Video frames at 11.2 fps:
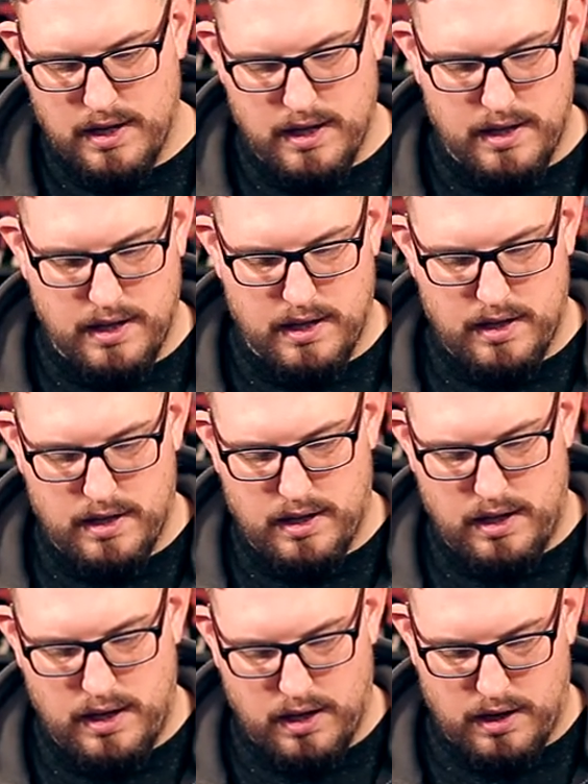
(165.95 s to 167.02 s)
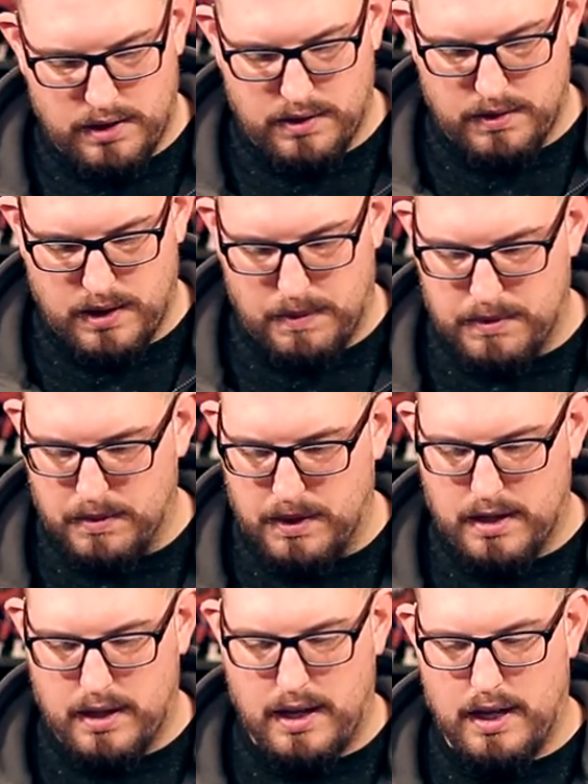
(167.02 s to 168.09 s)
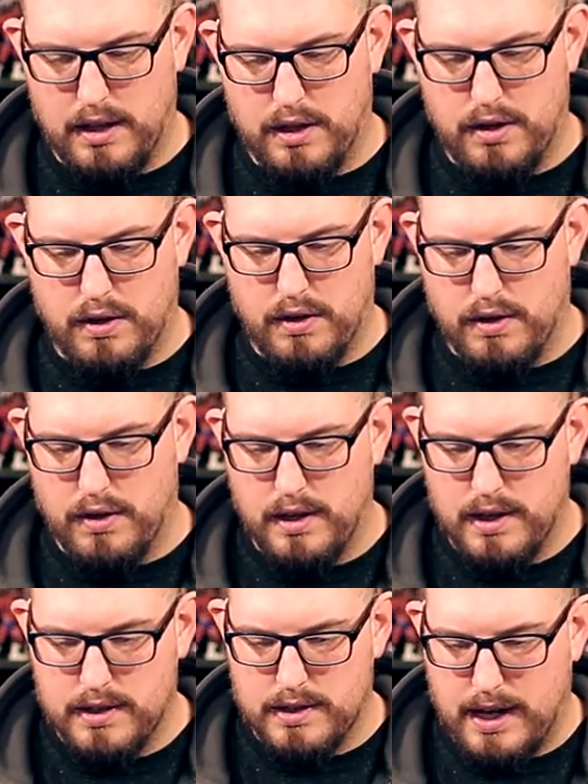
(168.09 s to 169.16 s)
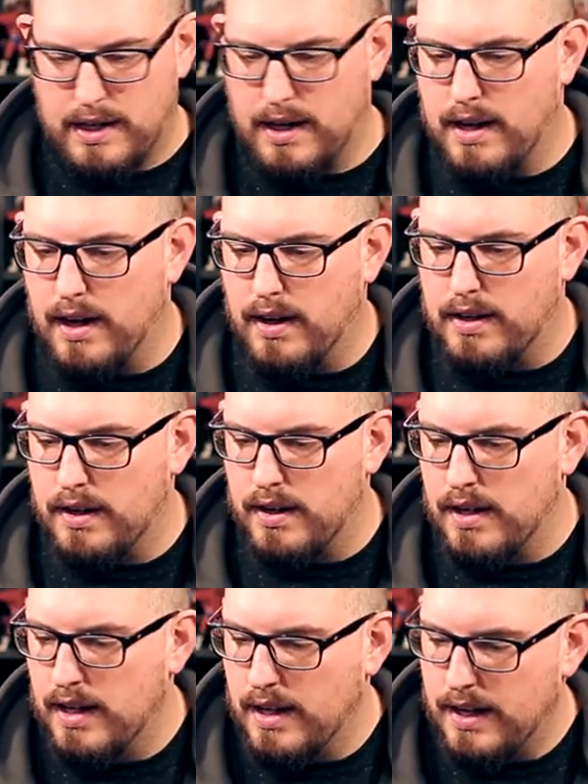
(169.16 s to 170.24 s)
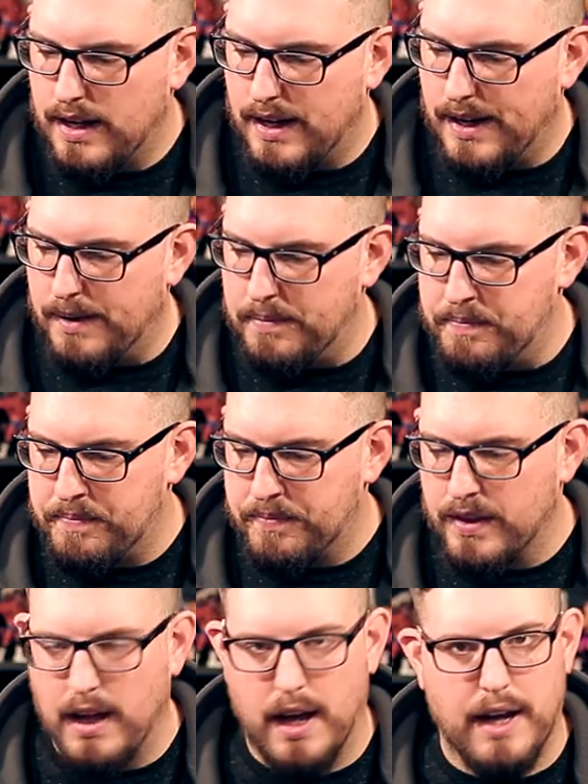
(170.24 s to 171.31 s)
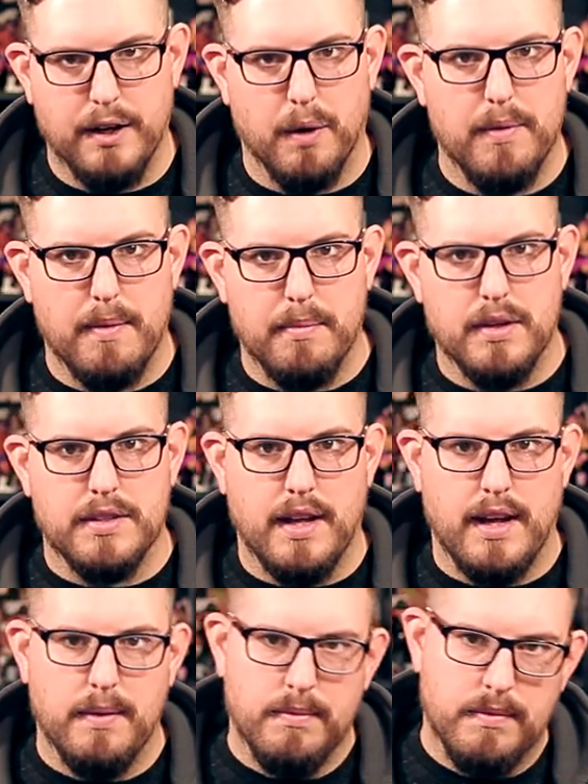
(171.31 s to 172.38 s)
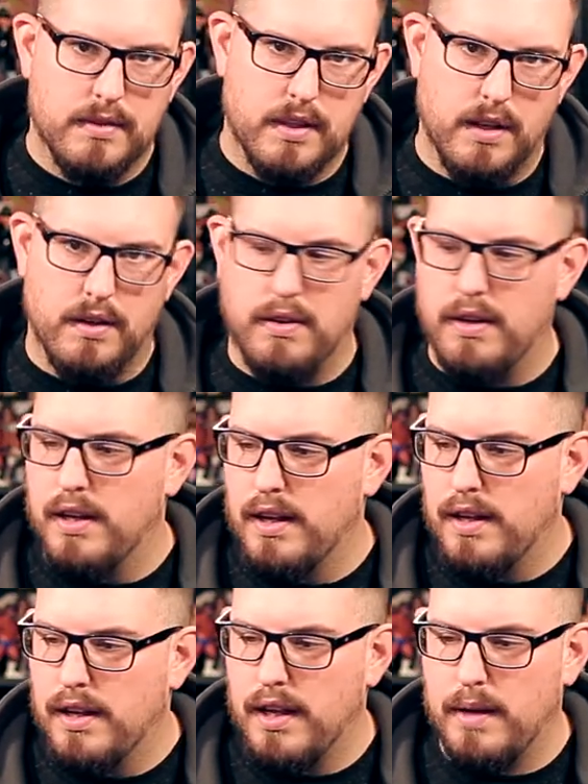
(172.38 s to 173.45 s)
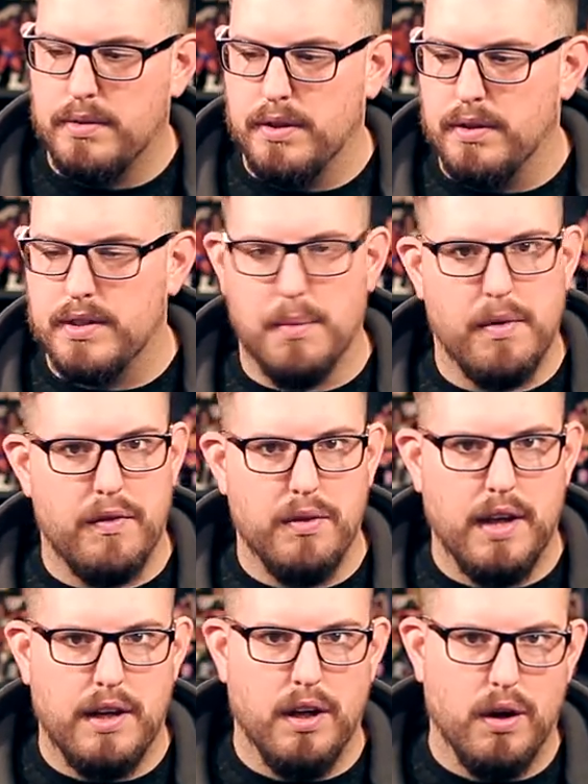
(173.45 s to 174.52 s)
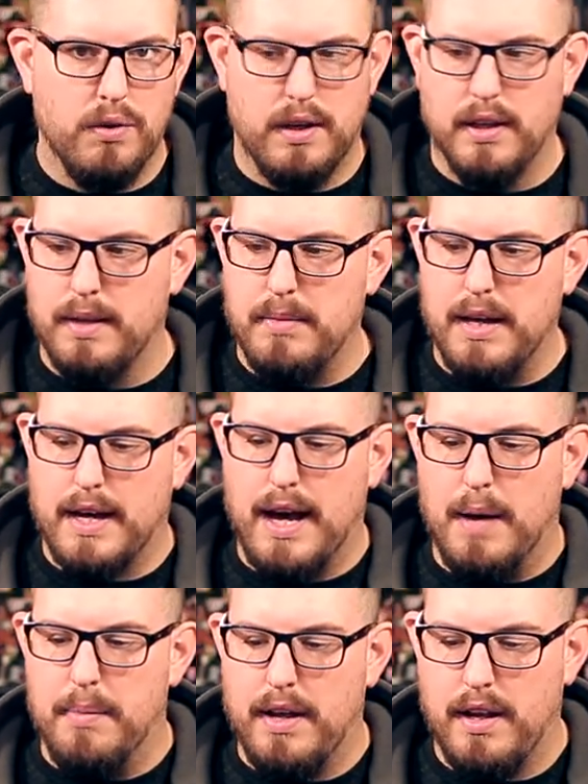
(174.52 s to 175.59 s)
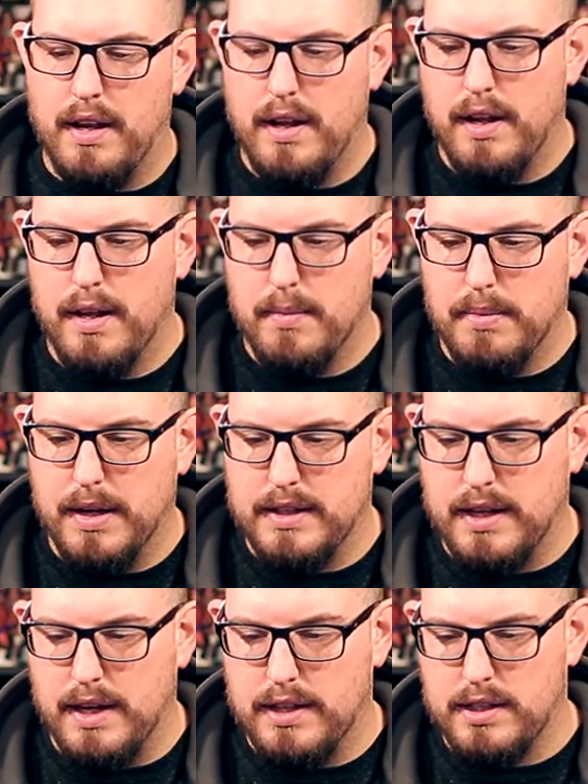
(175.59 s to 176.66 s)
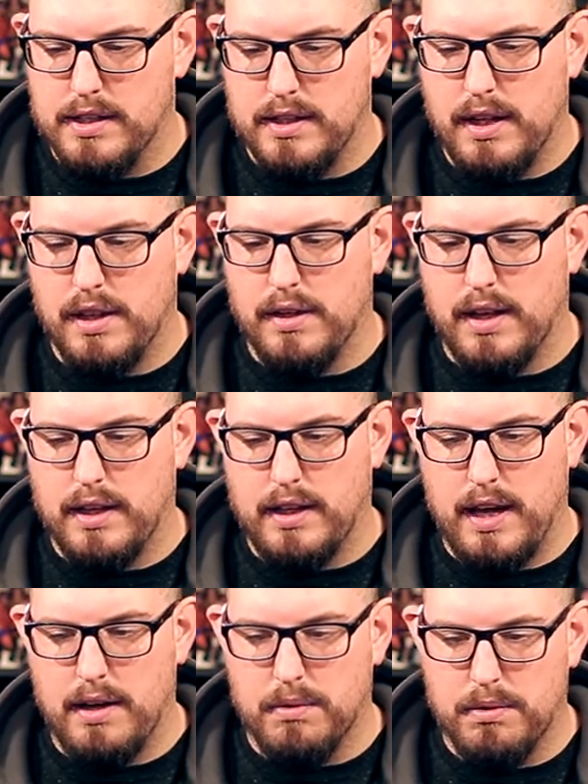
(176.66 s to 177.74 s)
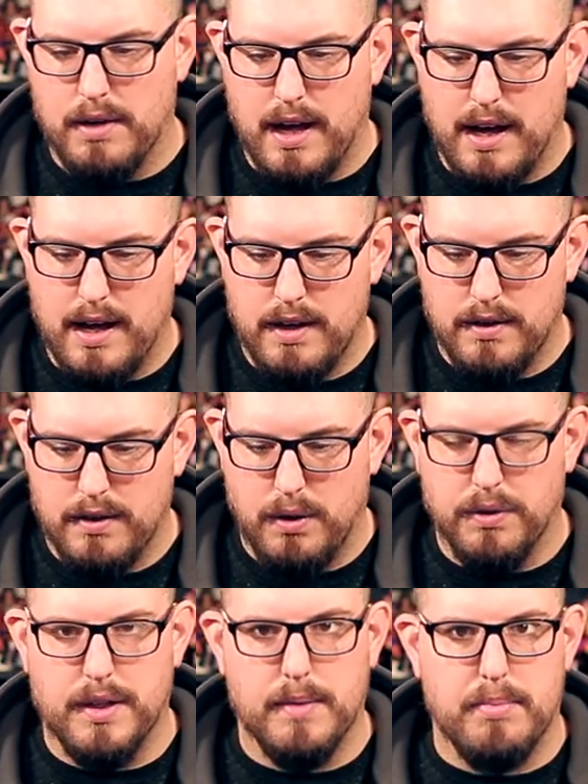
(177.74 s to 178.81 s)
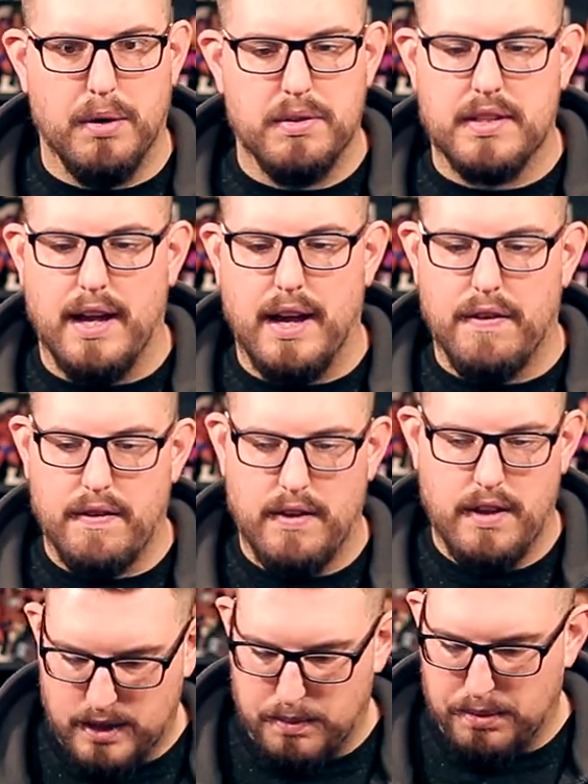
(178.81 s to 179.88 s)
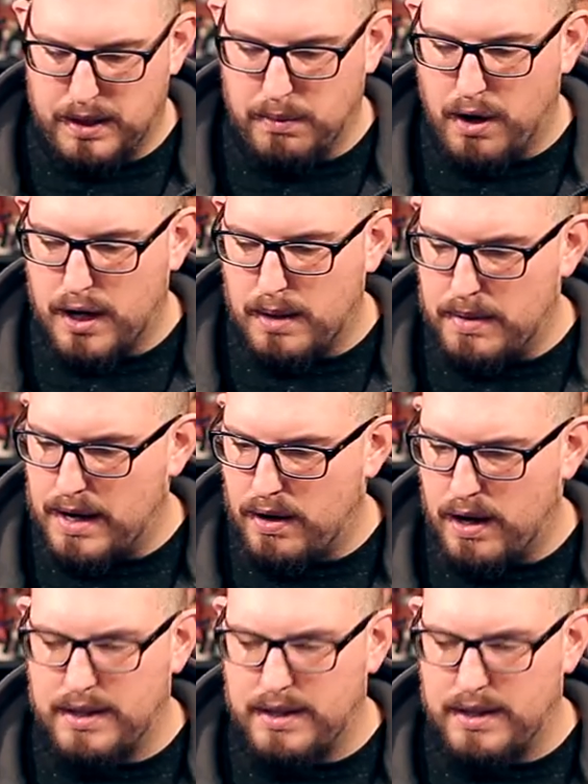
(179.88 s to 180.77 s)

And then he also comes with a little sidekick character. I don't remember his name, so I'm sure there's some of you that know. You can leave me a comment. But it's just another like kangaroo guy holding a bow staff. Complete Walkabout.